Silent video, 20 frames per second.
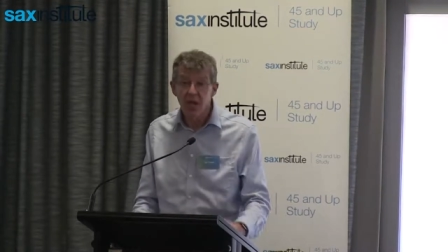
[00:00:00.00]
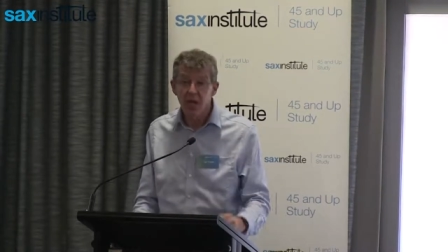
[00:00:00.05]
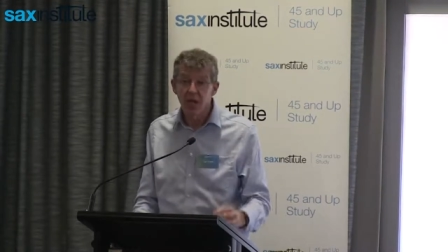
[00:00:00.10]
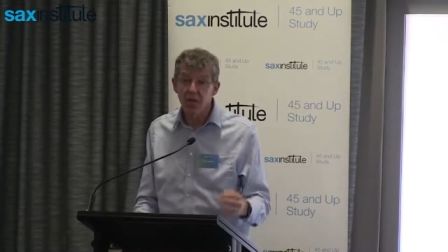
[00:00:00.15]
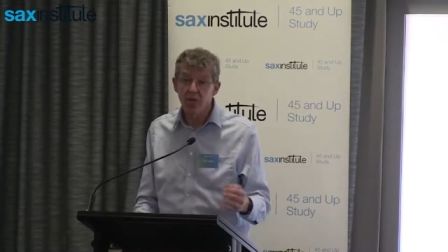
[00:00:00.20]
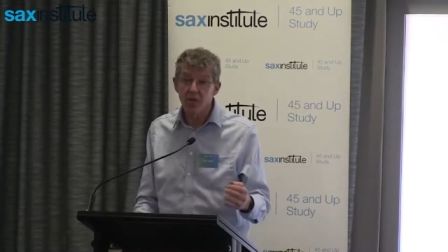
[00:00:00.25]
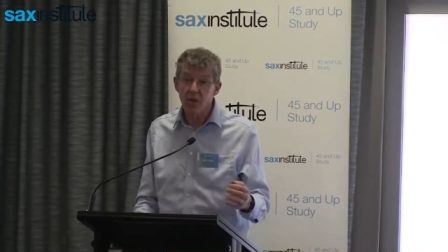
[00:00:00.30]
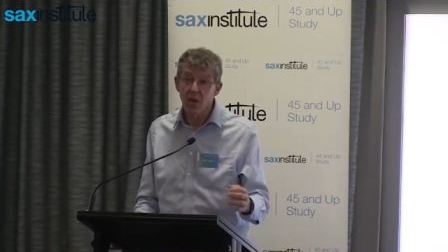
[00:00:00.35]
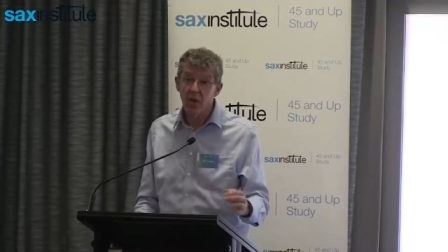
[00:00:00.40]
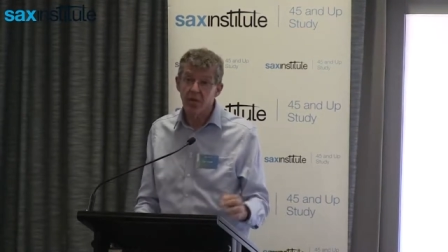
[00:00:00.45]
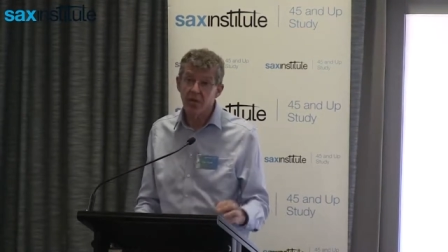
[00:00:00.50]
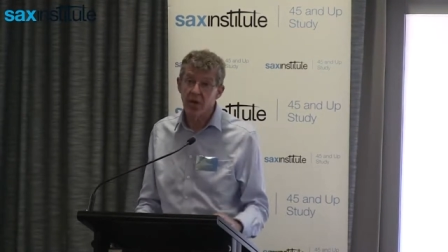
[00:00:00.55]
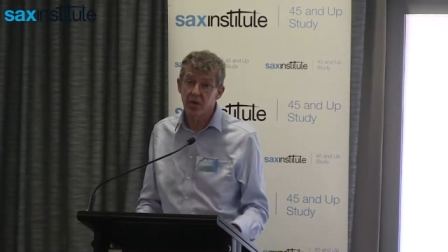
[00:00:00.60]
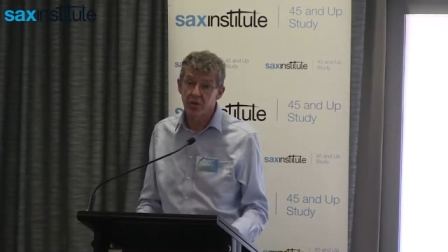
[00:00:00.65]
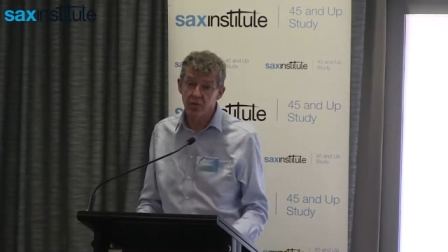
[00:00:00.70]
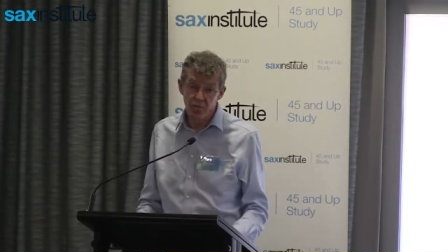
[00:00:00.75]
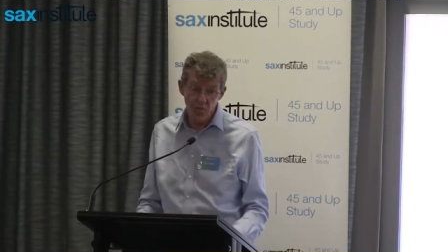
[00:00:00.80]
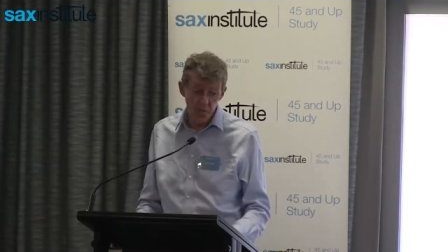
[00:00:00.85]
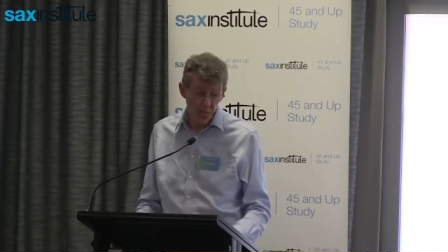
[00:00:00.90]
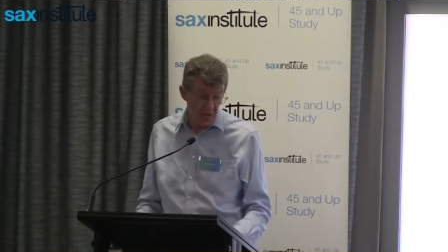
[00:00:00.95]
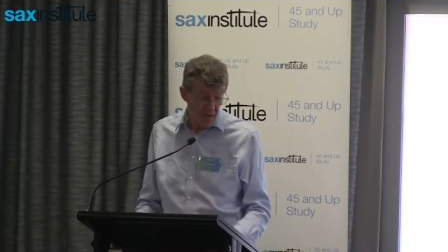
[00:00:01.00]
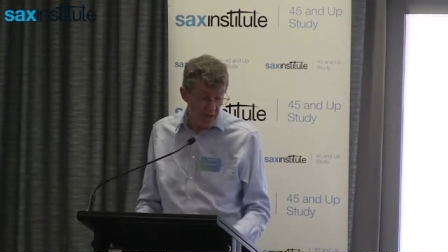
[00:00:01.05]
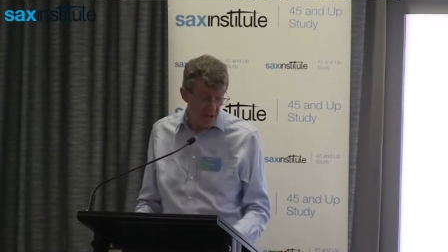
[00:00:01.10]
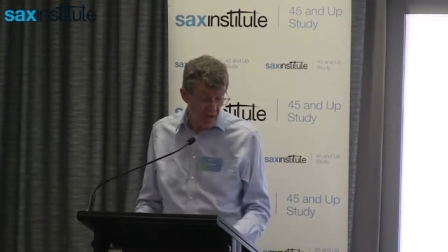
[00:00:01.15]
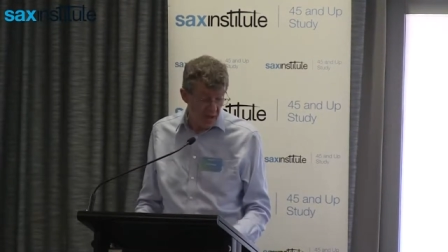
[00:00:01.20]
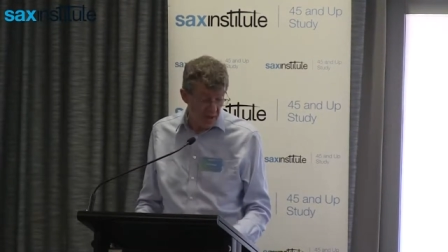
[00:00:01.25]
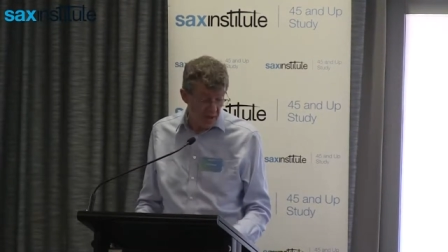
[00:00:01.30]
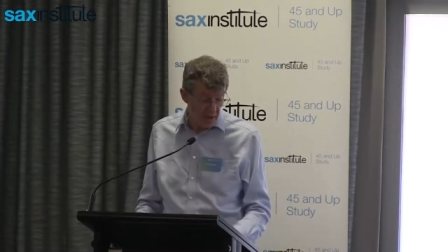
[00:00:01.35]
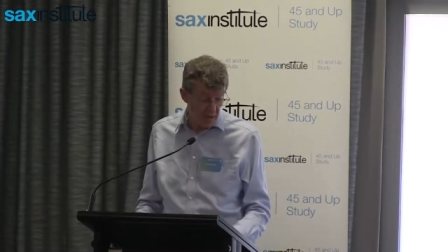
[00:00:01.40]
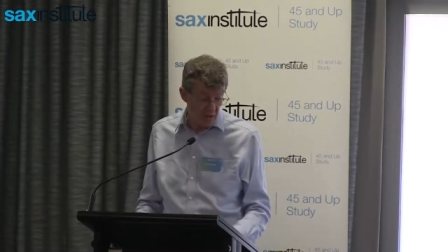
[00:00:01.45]
and 12,000 women
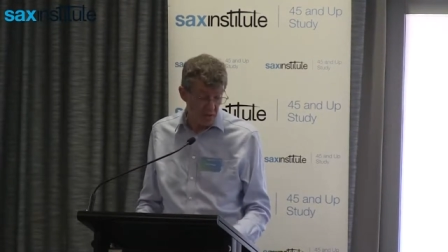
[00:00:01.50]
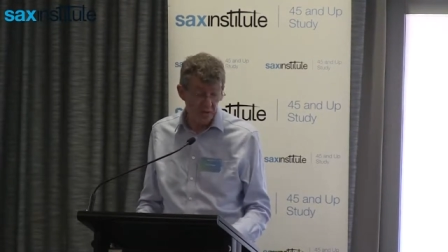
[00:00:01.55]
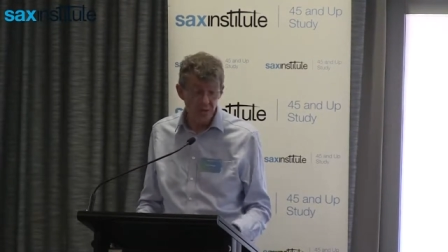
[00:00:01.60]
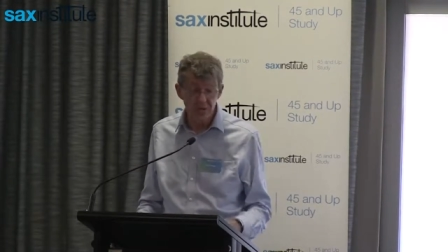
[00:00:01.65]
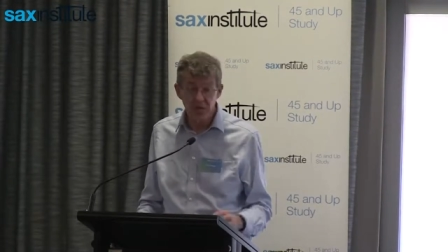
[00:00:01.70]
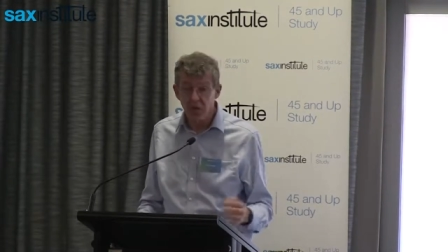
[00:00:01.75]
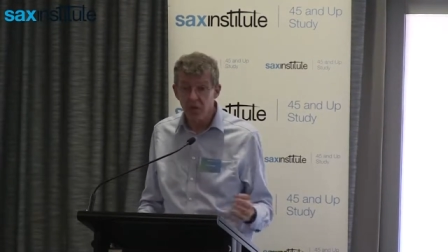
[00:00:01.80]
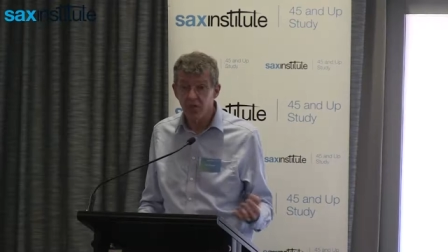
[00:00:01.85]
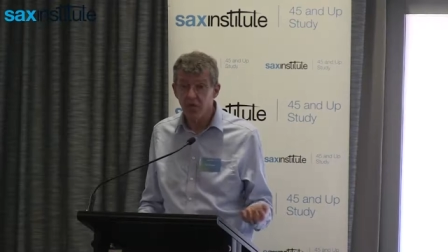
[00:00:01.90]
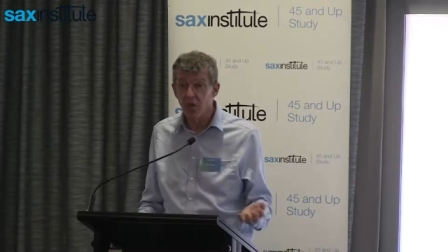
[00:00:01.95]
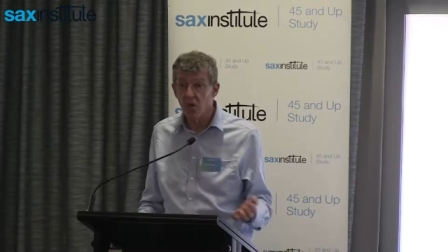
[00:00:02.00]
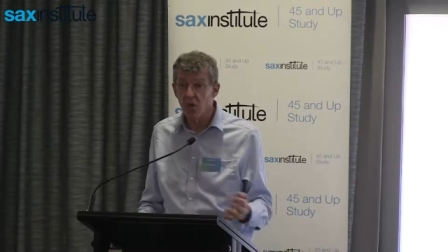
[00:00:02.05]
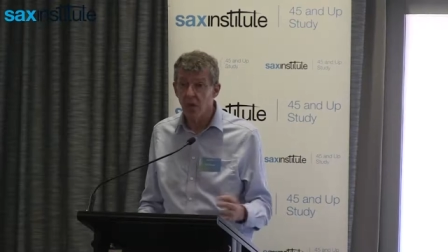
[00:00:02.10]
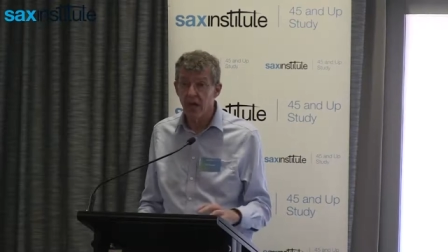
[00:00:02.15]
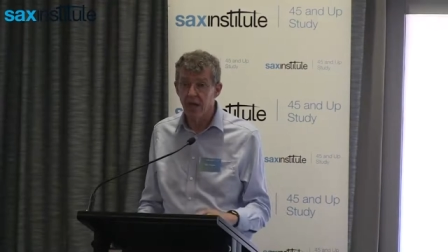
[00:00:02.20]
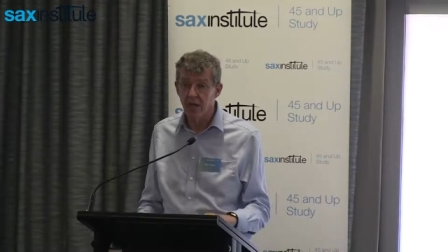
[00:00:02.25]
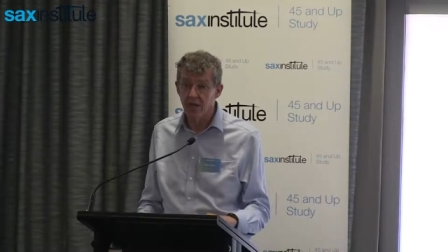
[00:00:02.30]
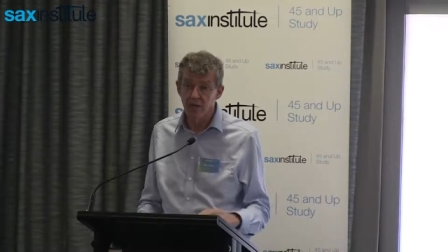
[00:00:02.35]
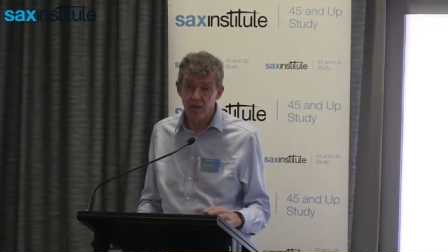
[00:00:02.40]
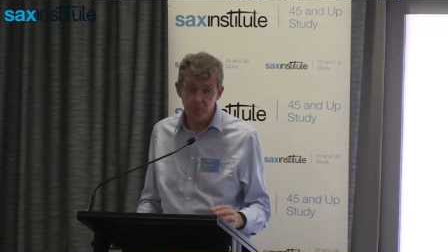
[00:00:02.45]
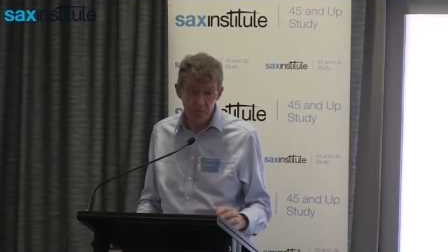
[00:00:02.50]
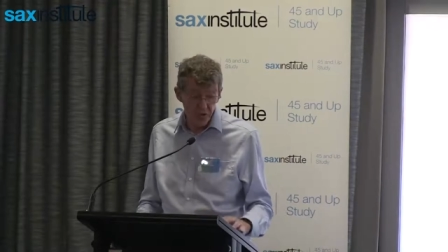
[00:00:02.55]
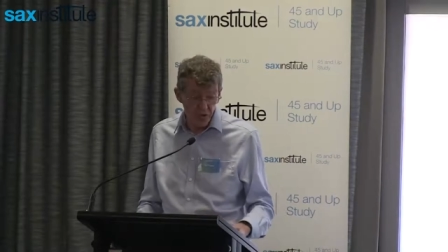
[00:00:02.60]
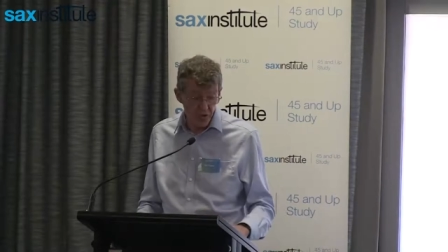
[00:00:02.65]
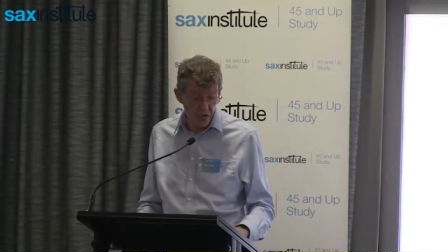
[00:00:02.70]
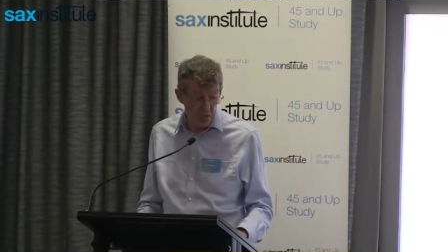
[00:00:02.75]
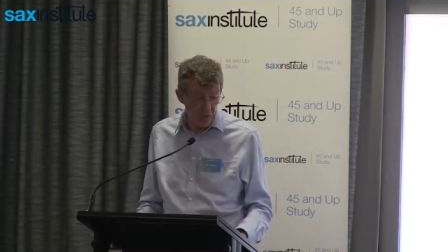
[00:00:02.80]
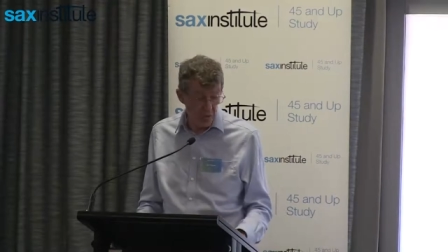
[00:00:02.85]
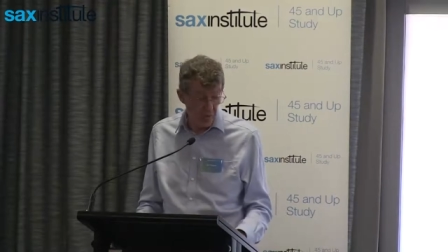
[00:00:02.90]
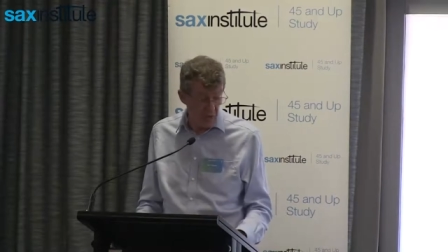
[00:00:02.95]
diagnosed with cervical cancer and
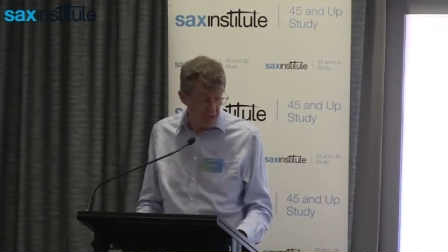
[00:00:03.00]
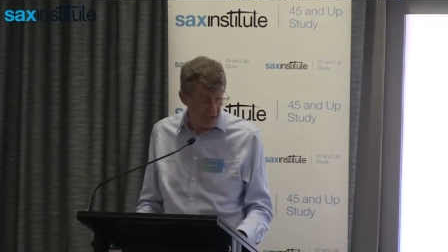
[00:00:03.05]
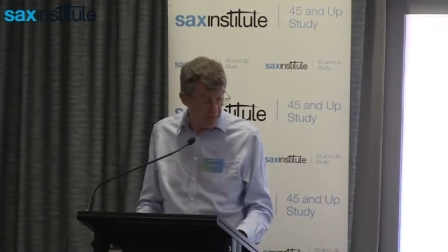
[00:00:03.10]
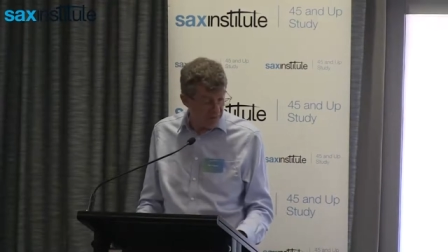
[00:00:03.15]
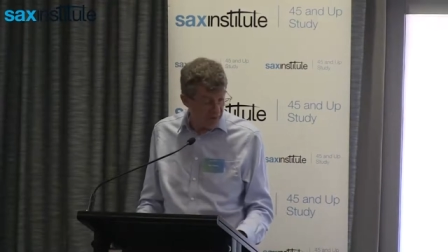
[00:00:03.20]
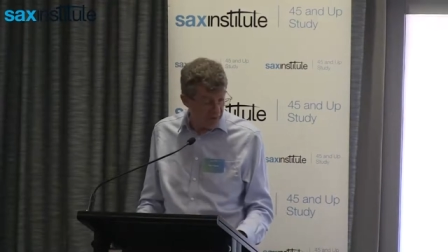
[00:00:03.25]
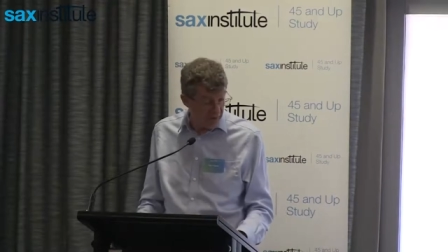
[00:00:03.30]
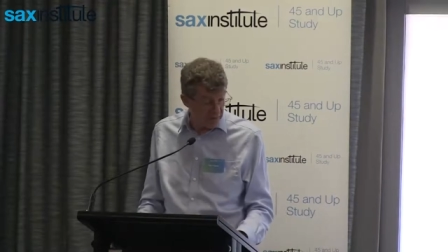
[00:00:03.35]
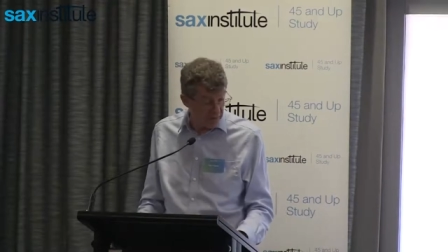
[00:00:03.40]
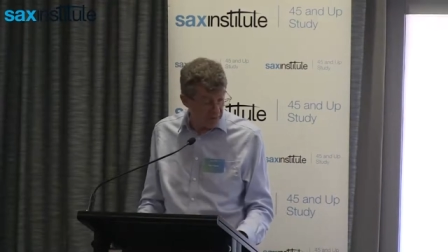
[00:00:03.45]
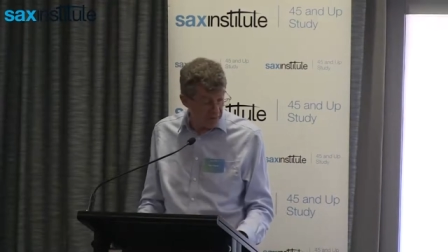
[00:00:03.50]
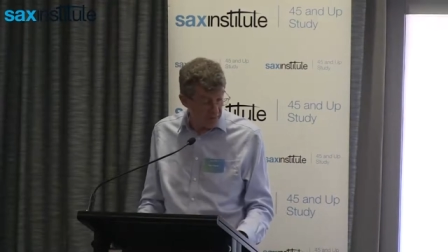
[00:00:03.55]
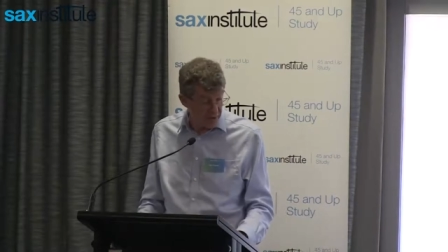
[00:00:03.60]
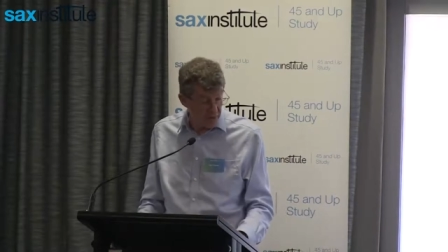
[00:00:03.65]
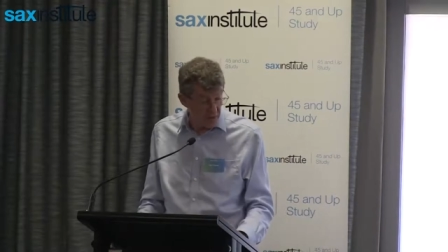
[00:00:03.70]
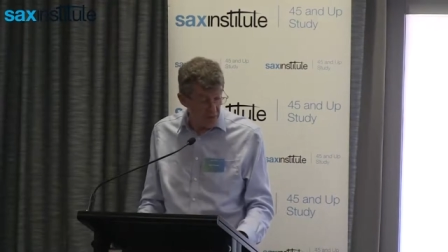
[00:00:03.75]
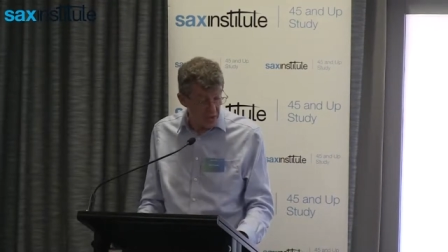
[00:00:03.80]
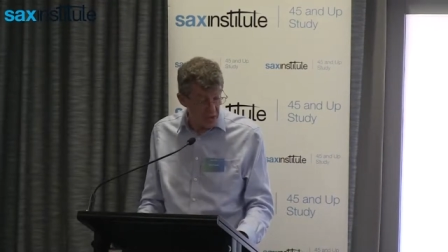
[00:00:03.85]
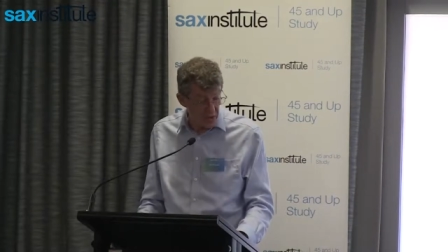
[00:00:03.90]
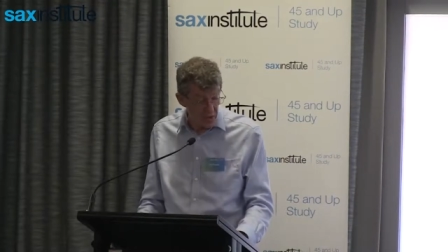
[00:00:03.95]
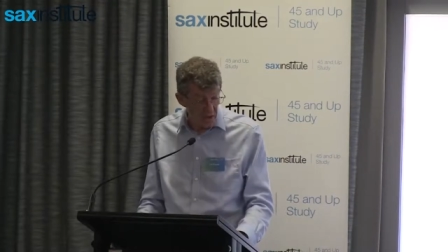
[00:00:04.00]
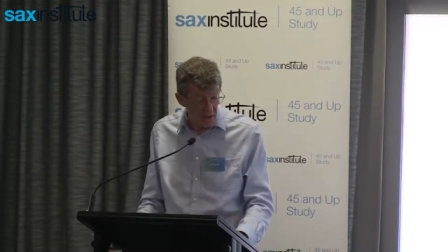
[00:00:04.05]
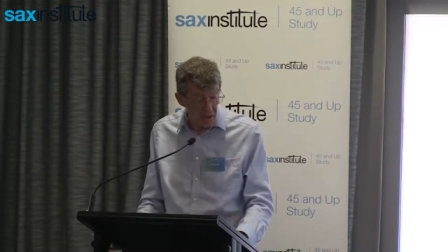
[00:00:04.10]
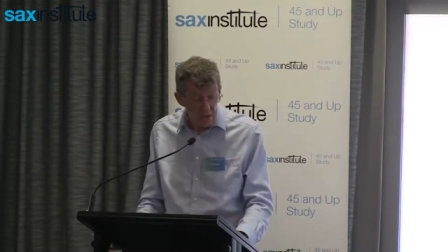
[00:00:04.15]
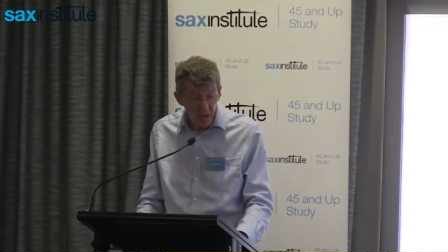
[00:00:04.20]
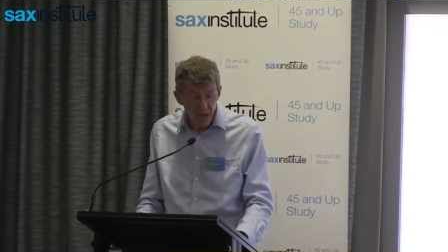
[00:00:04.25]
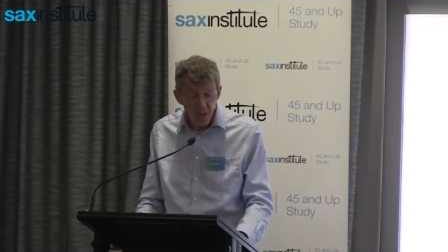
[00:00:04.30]
presumably effectively treated.